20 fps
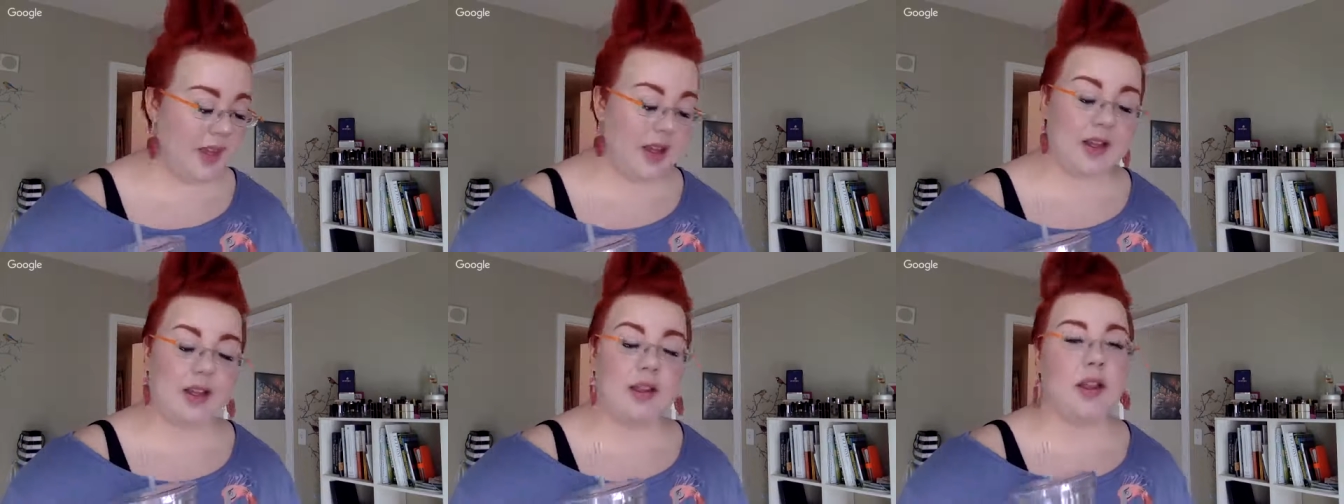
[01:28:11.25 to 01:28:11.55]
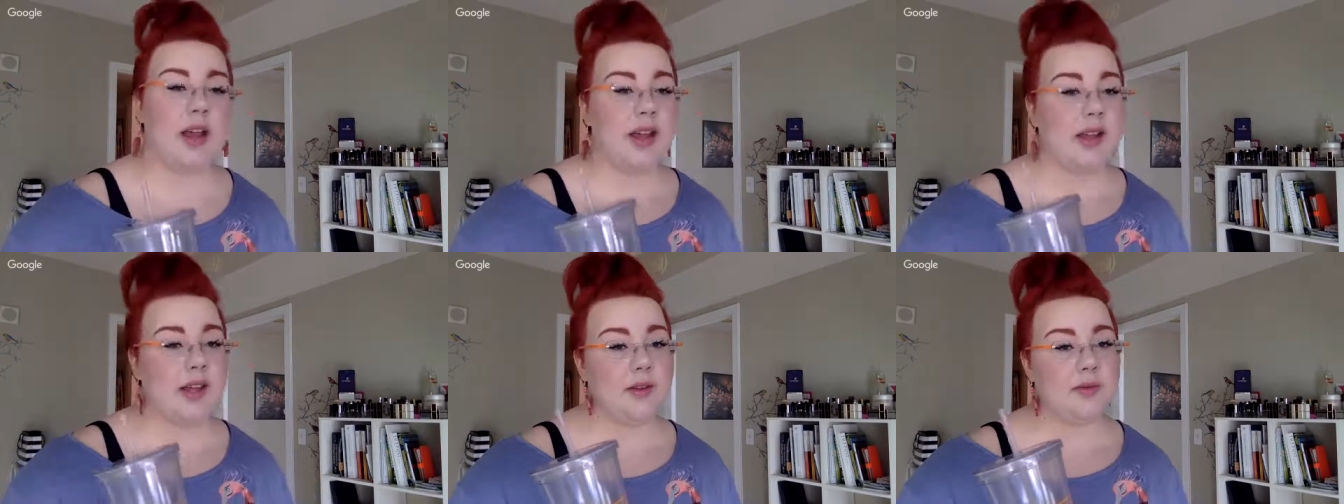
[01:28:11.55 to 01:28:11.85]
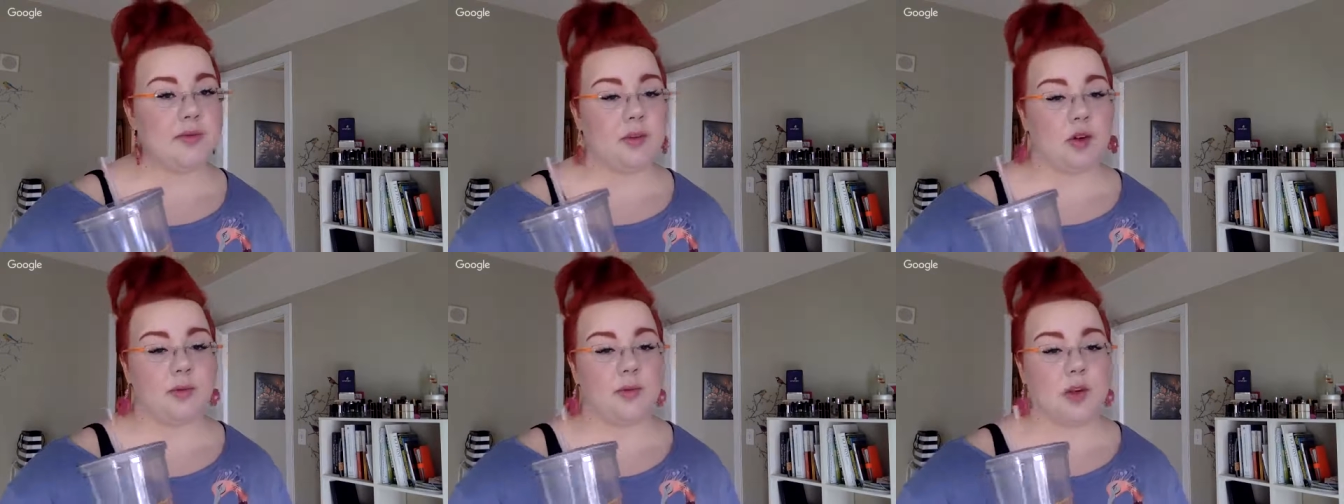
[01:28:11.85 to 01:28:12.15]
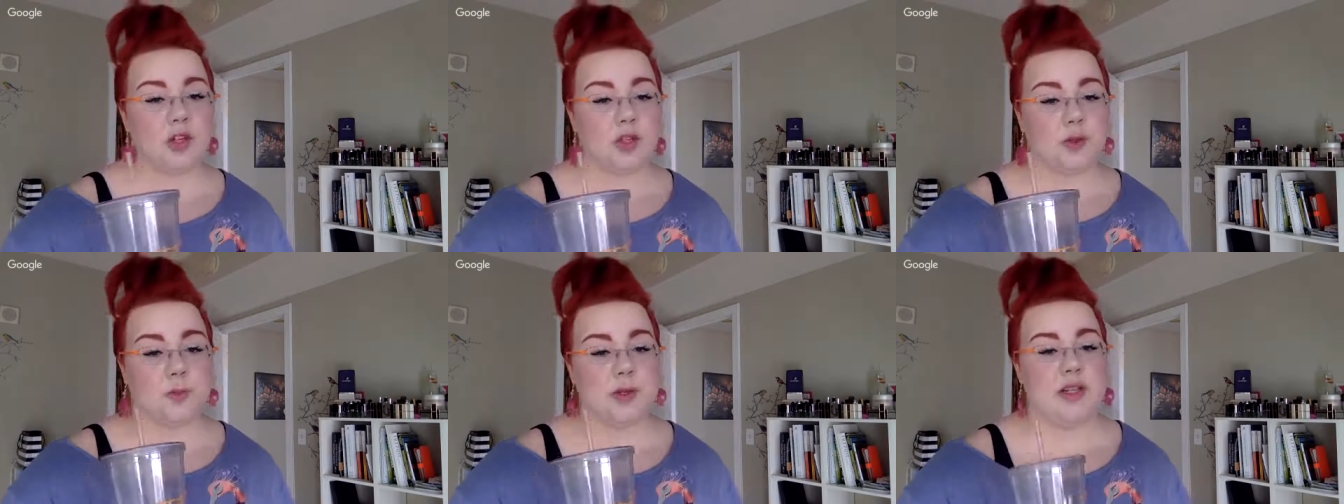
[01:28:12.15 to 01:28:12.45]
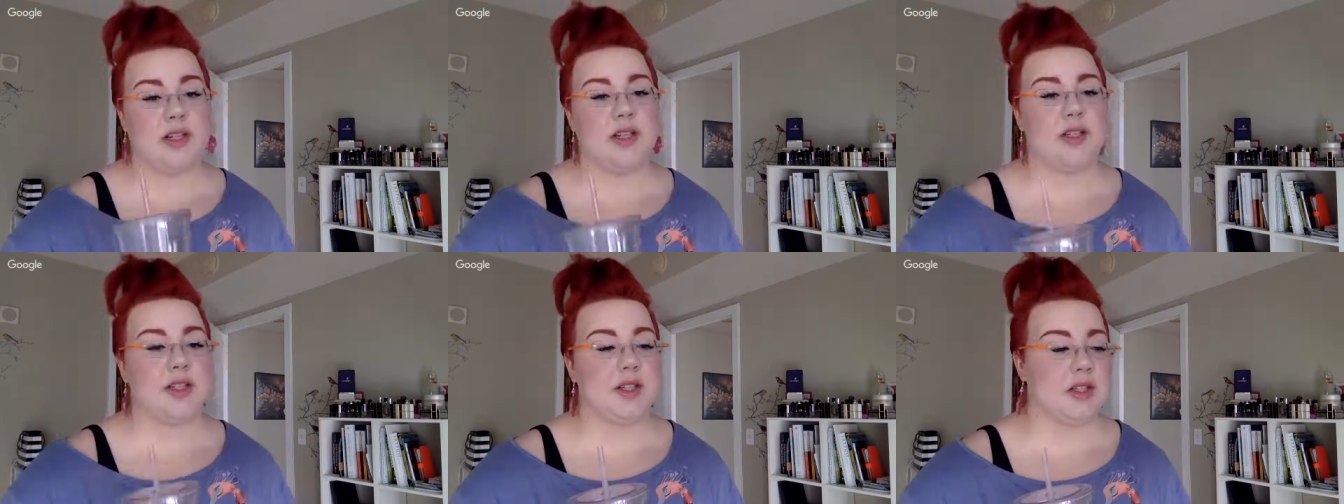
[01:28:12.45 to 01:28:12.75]
I like it very much,
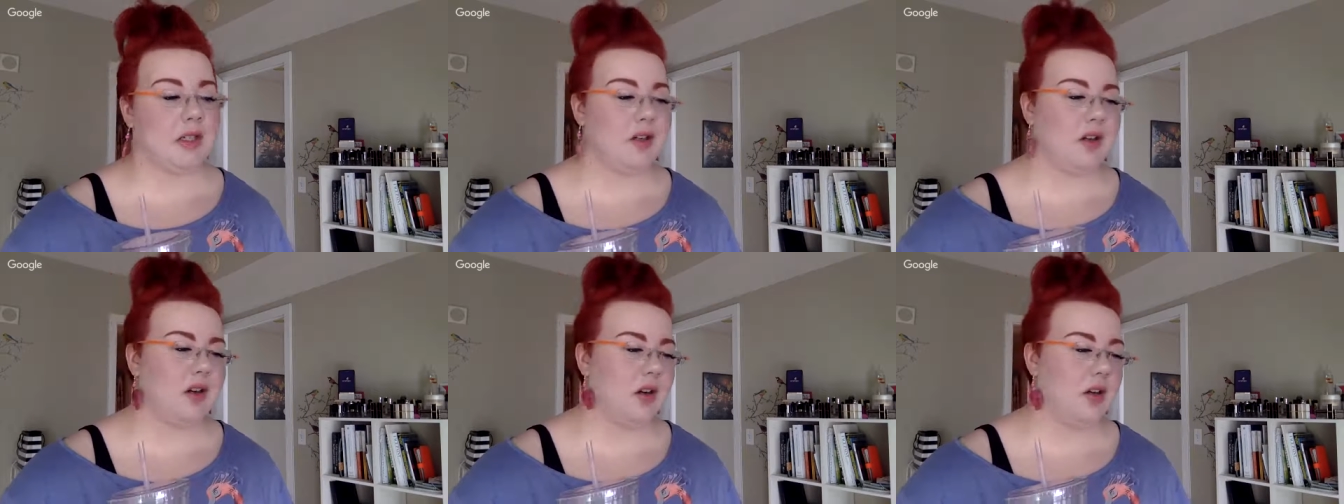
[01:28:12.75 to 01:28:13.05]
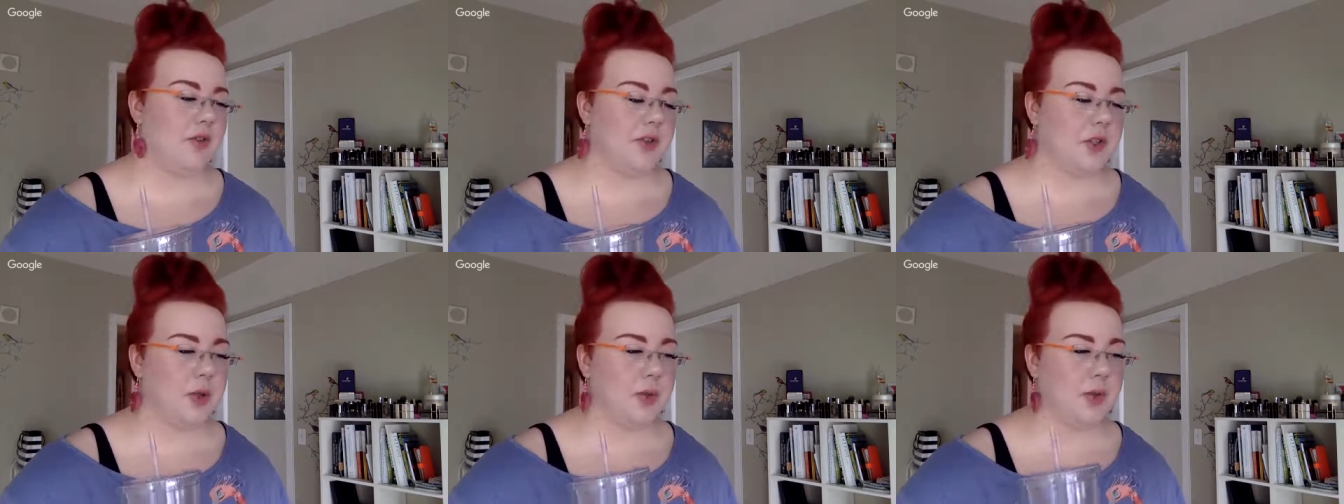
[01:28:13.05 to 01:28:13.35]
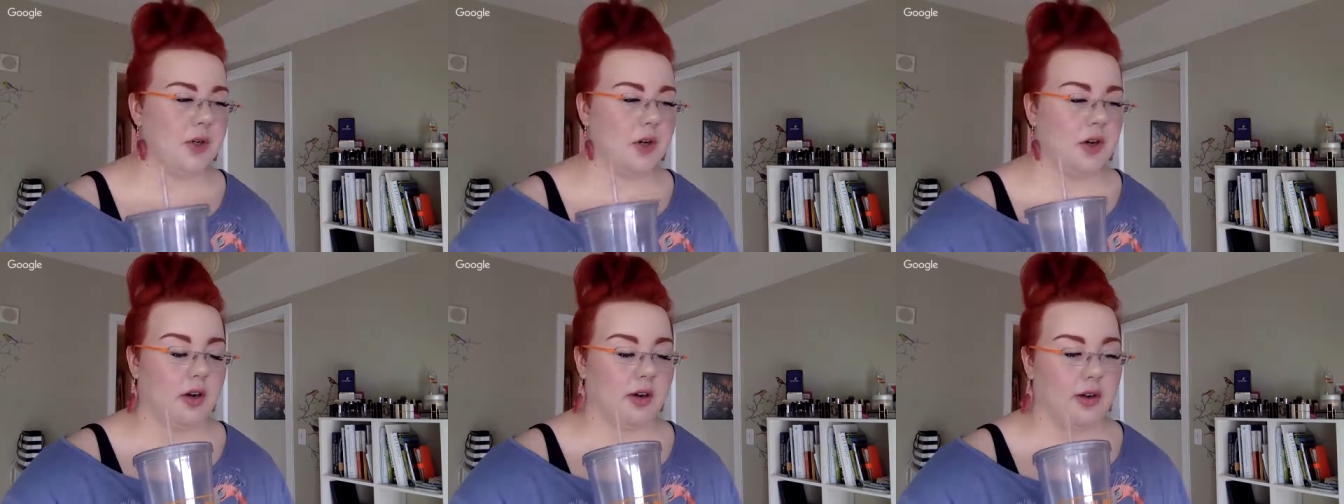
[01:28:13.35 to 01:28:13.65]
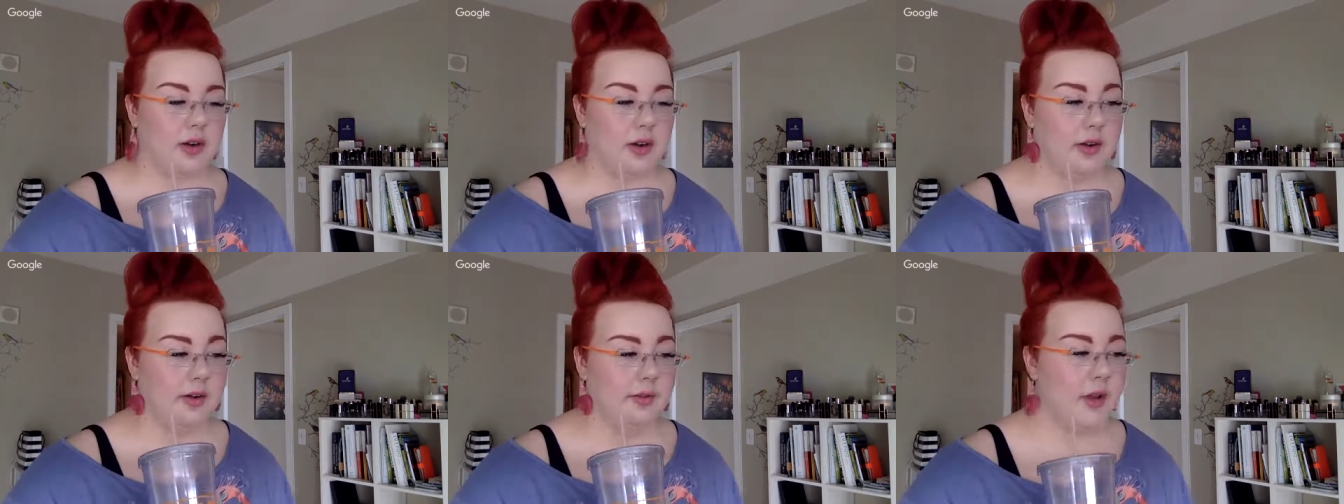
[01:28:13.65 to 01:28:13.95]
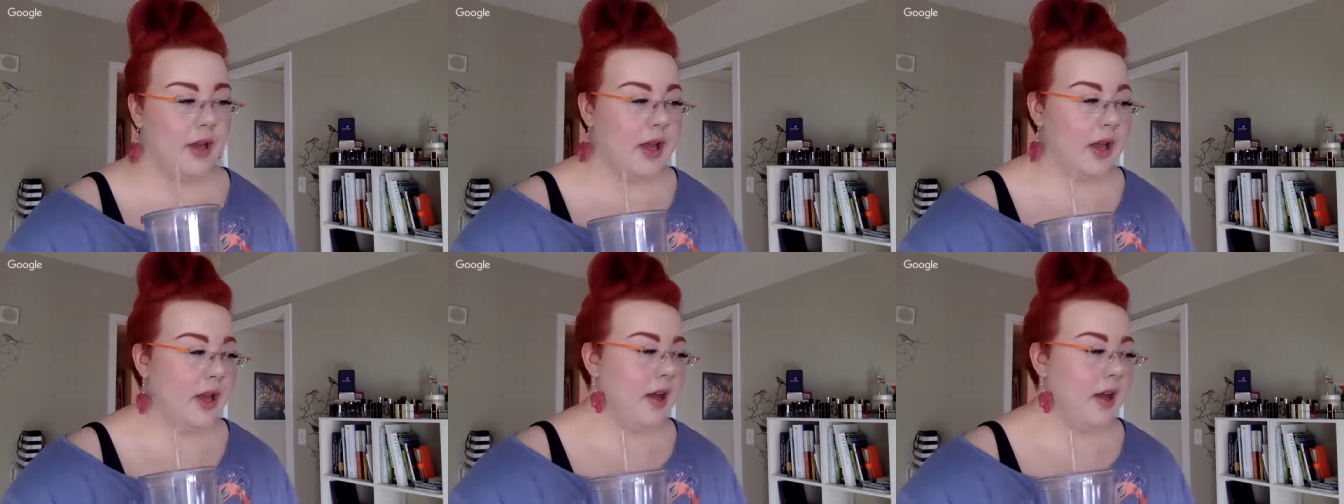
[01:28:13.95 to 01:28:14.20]
but it's kind of too dark, and